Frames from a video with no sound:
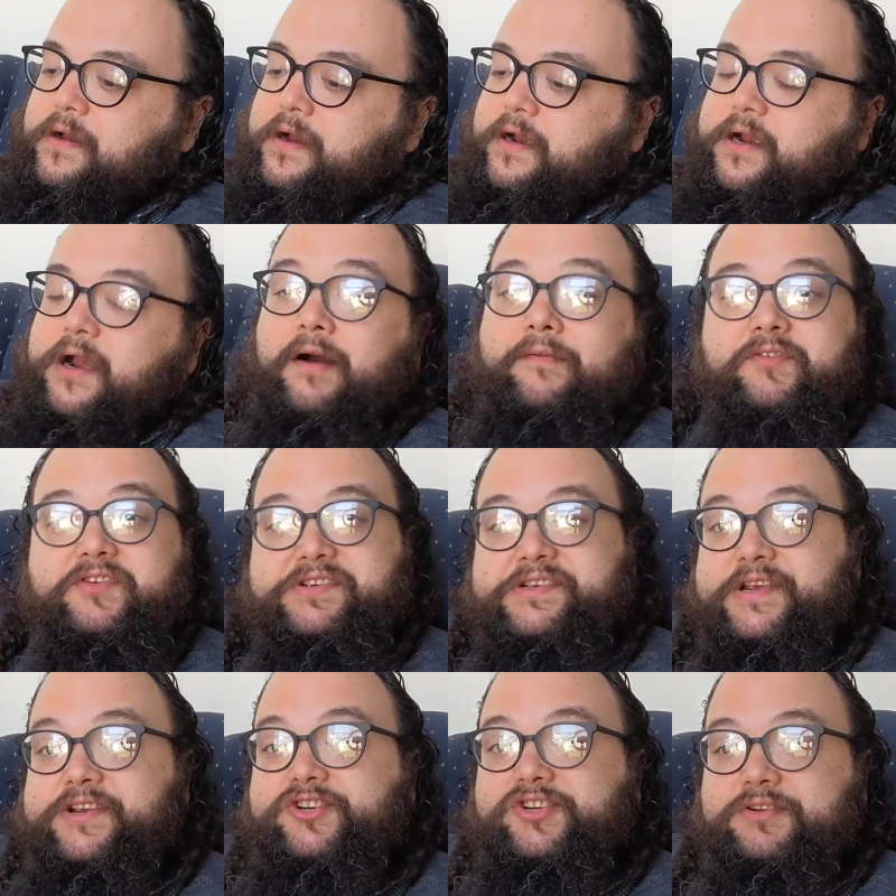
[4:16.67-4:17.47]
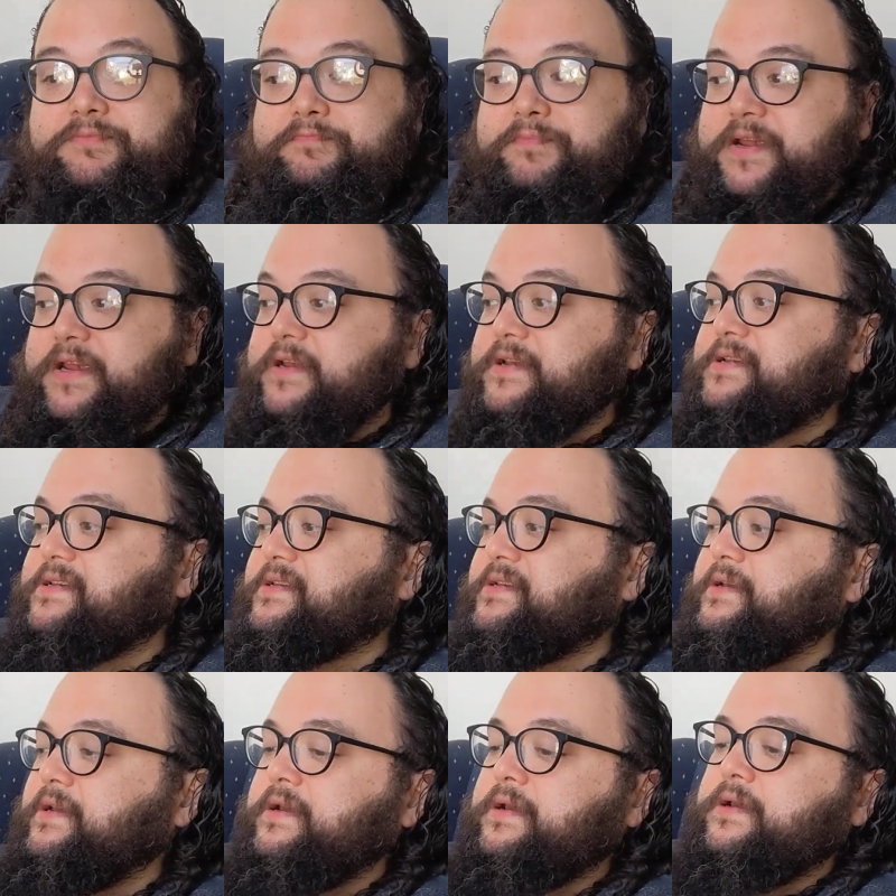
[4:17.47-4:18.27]
conversation
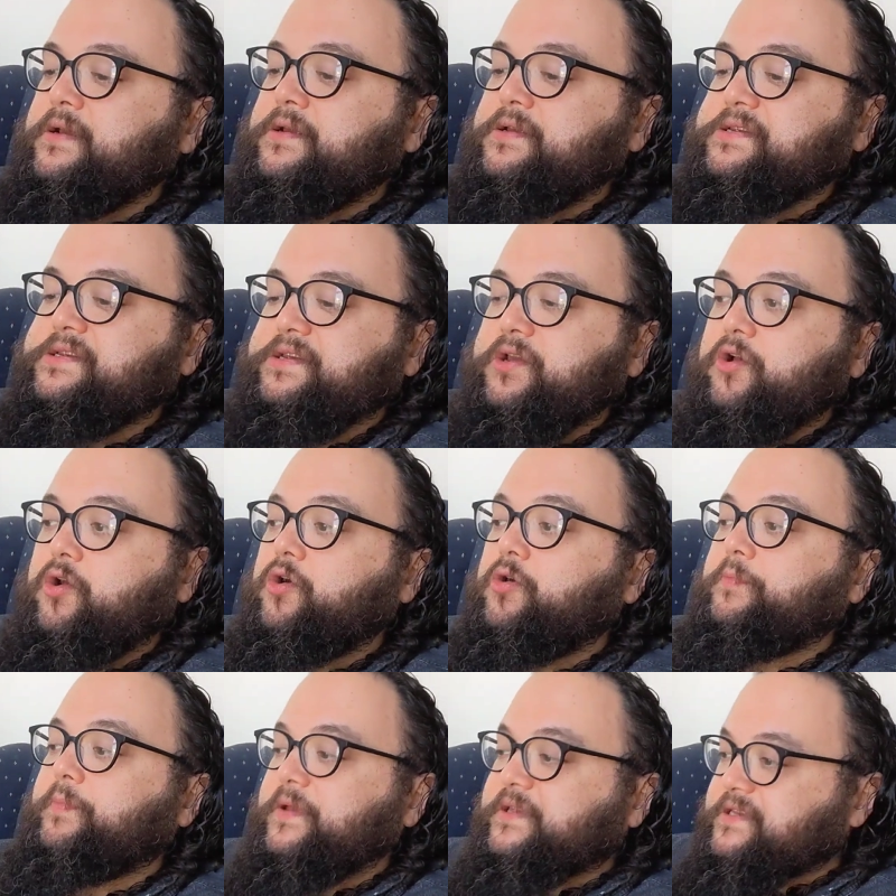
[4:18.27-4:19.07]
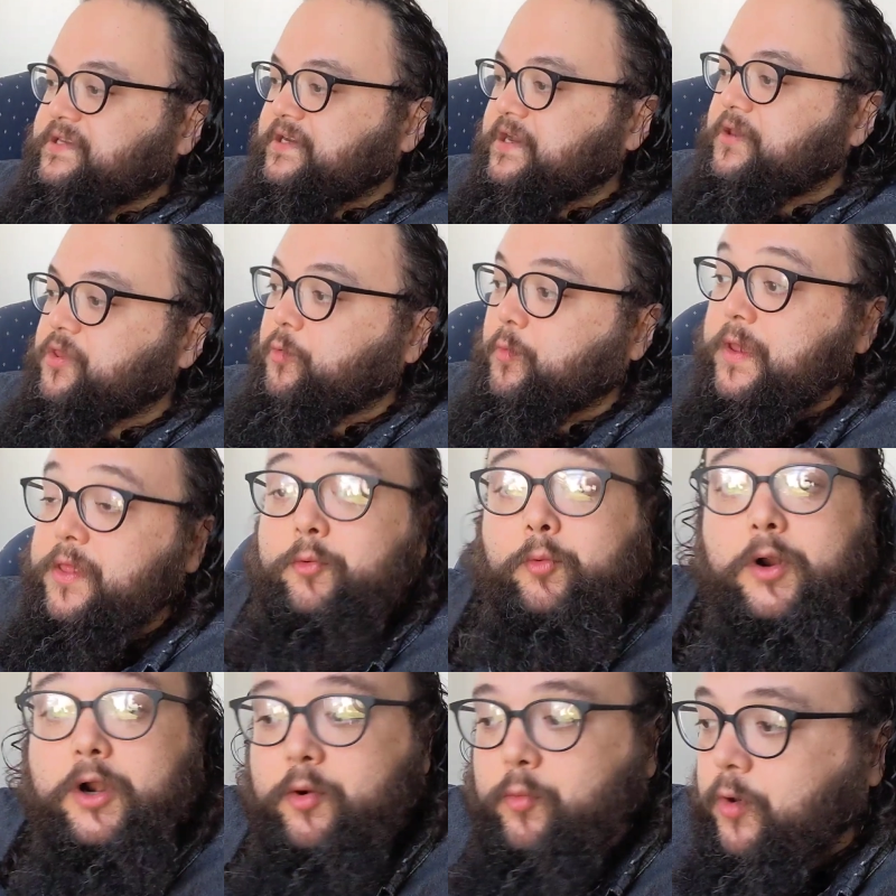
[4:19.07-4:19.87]
piece. So, but the way
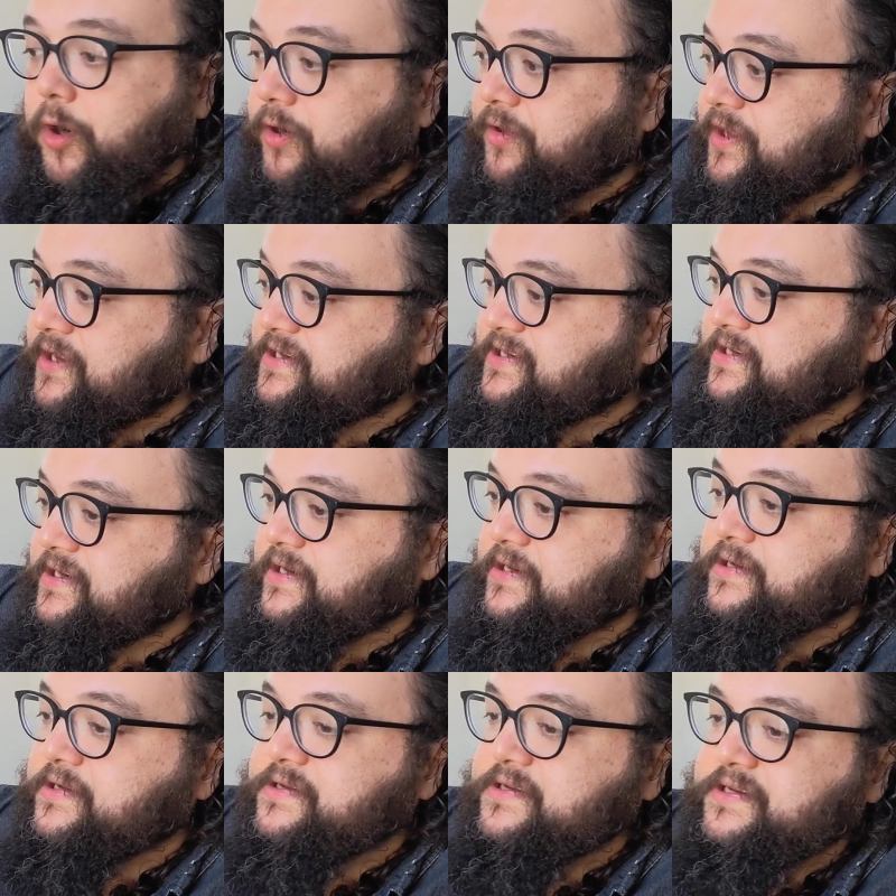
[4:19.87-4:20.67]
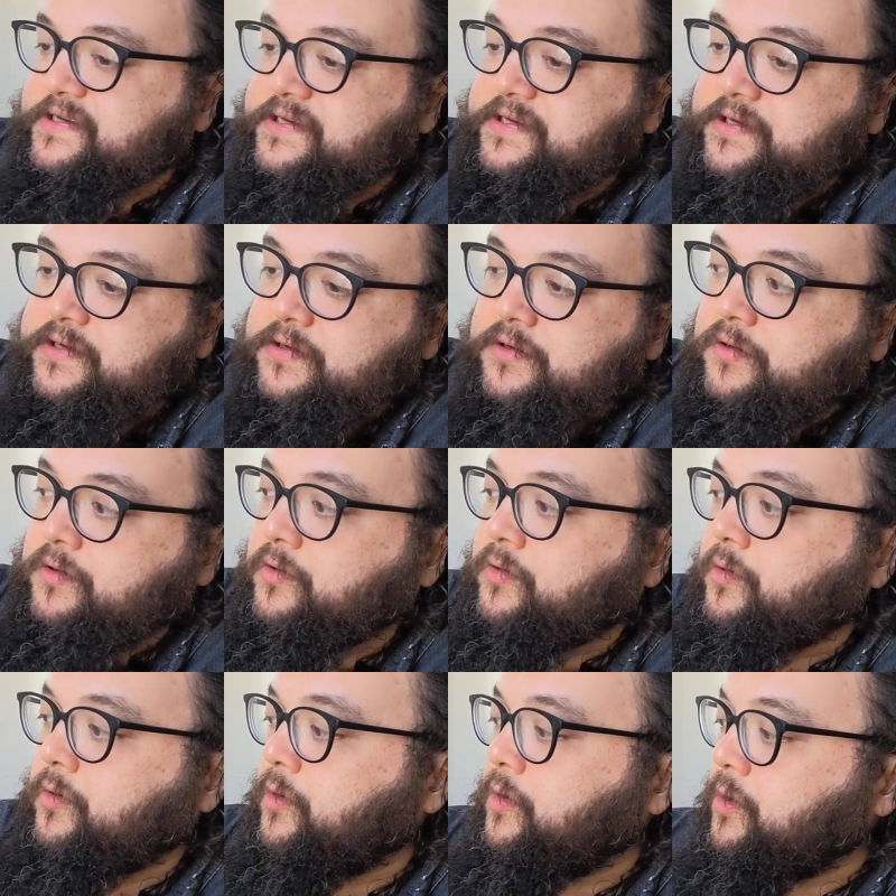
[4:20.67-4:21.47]
that we're going to work this is
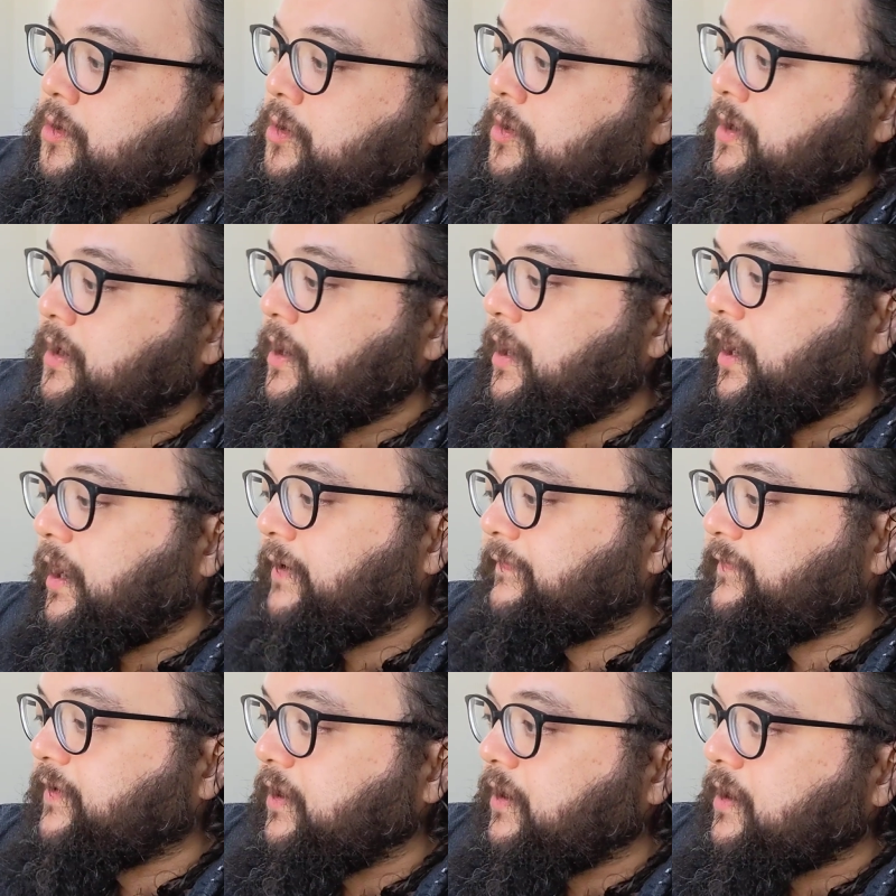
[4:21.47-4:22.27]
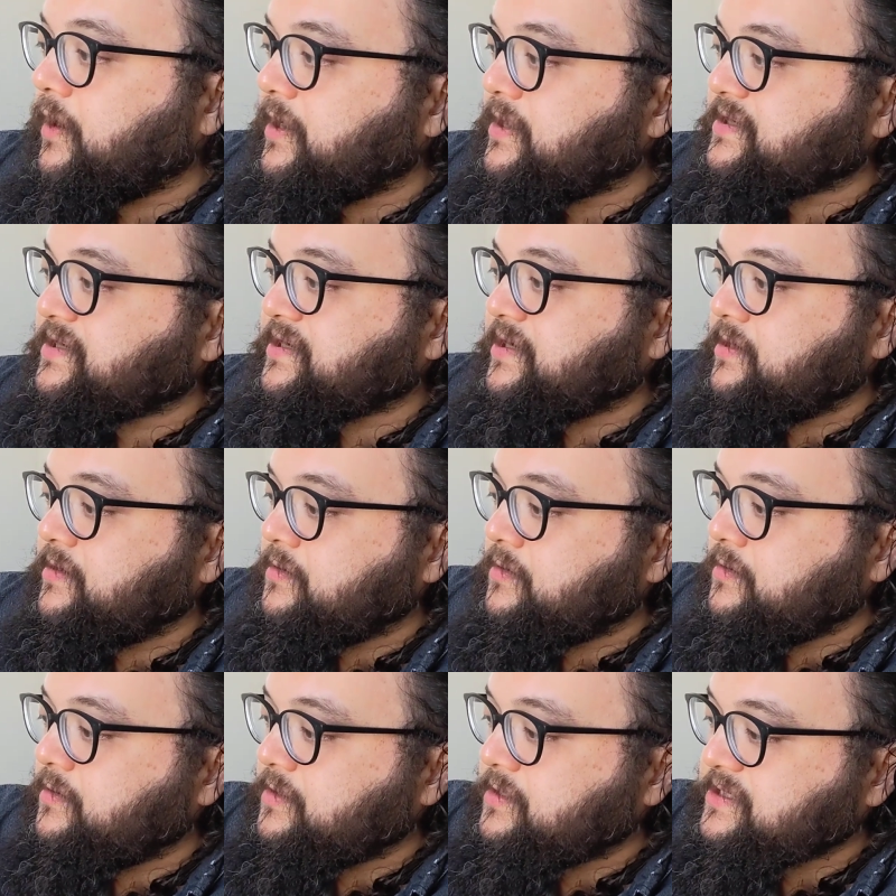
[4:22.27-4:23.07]
I've got
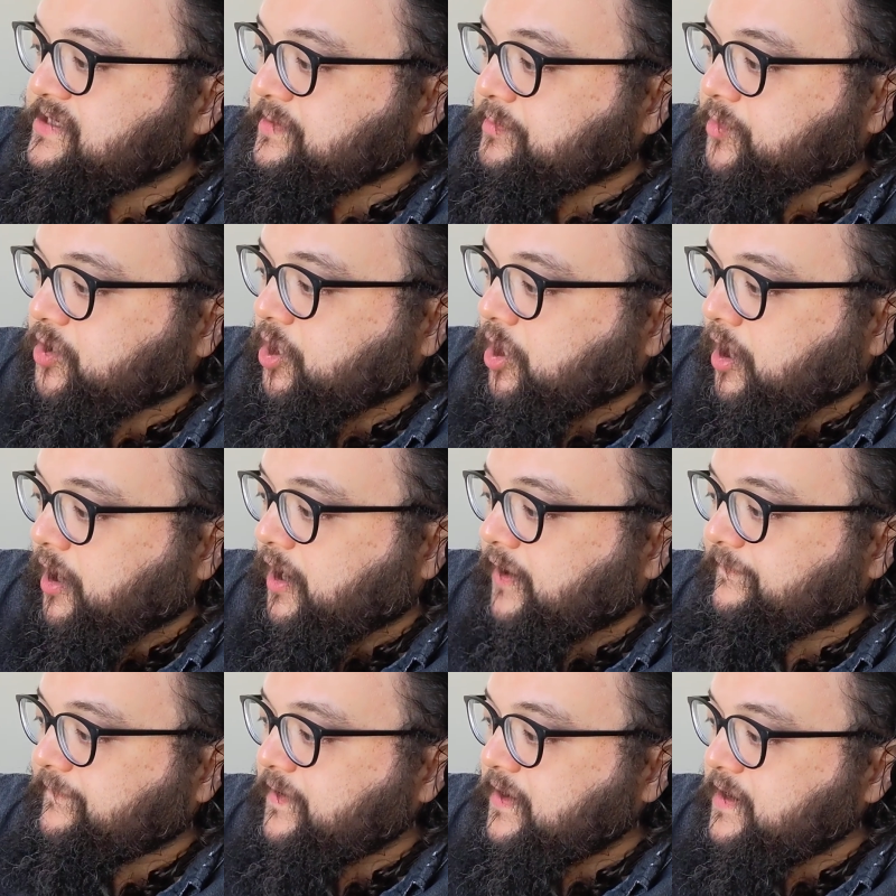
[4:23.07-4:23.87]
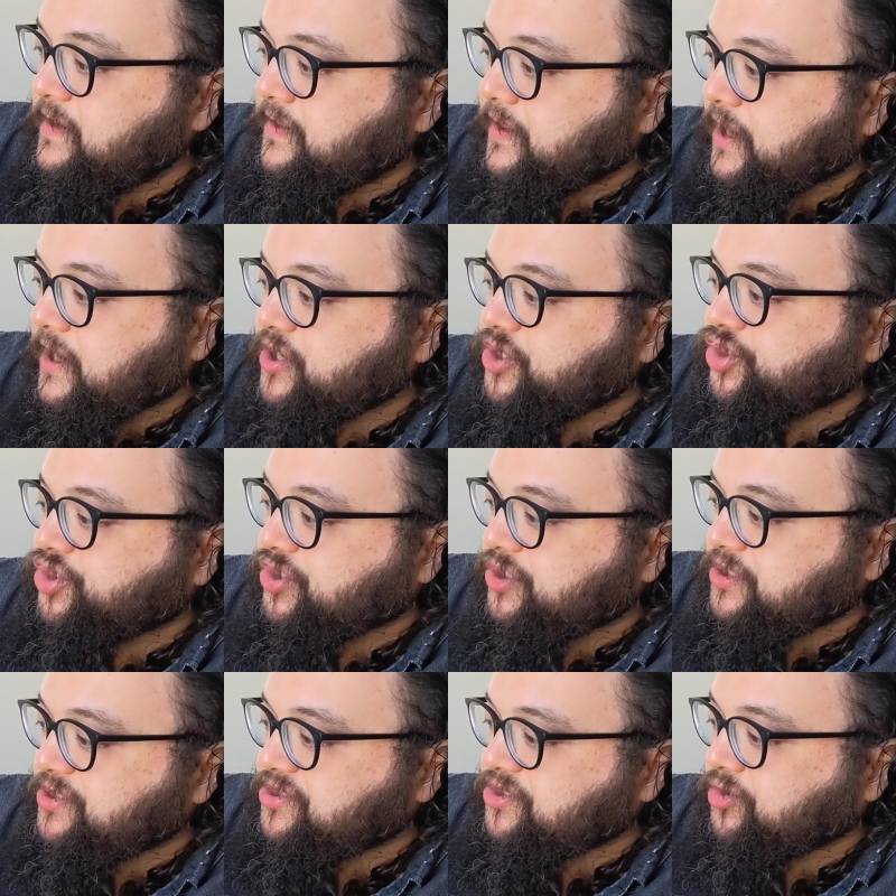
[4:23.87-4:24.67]
some coffee that I
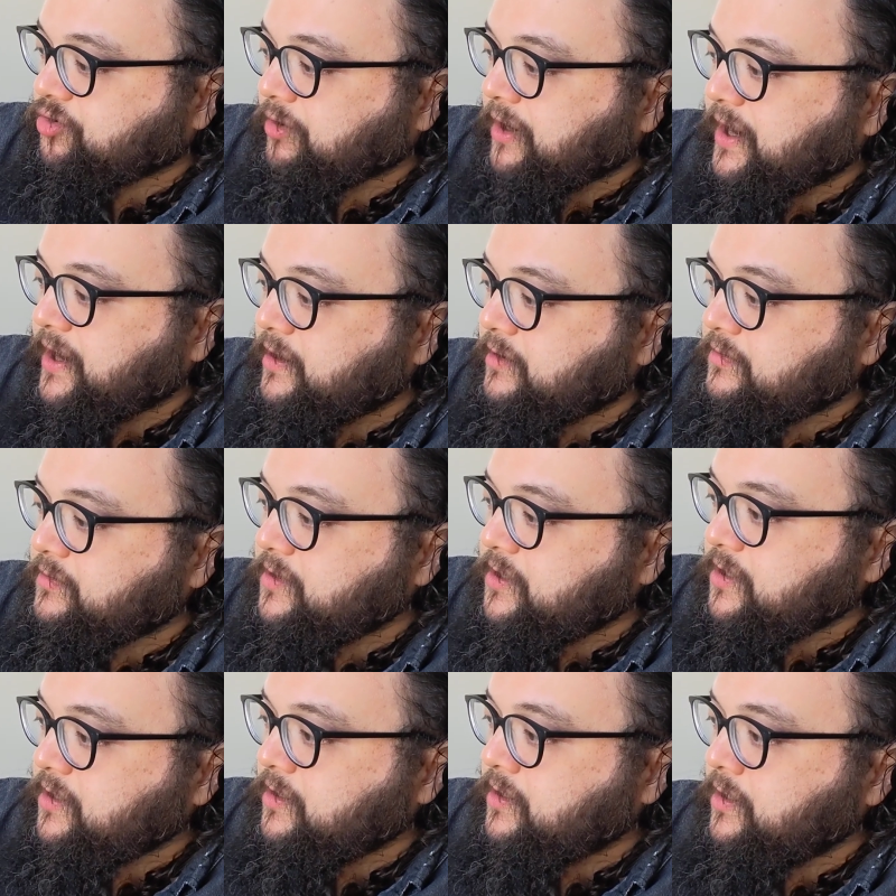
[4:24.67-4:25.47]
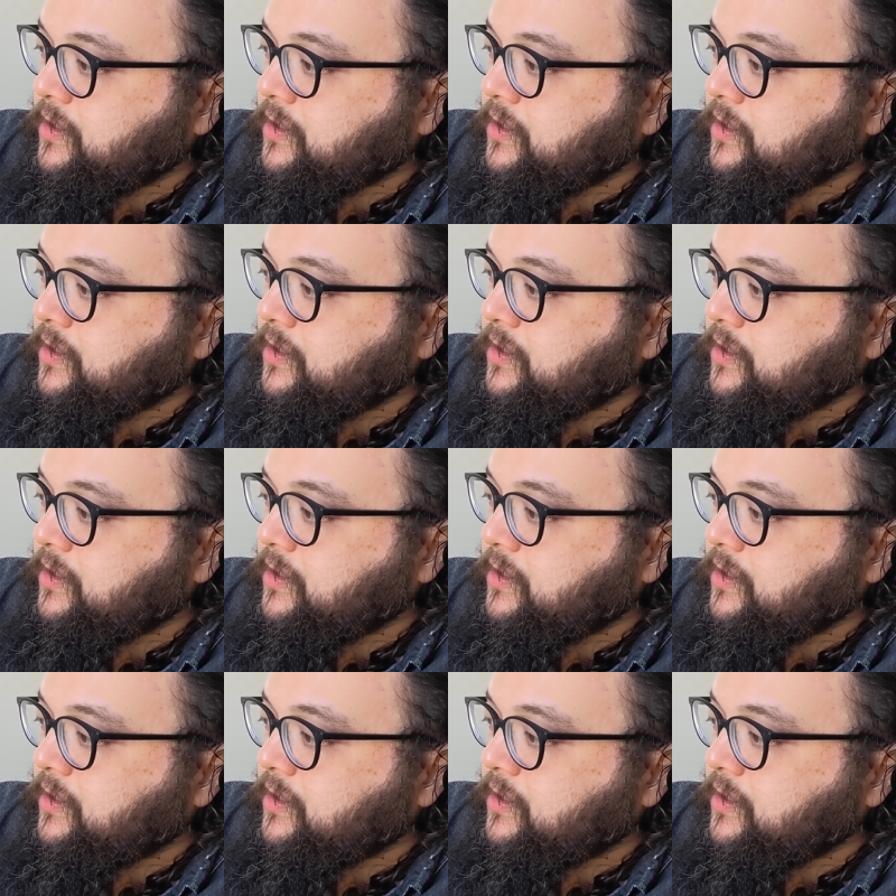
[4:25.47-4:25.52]
just ground.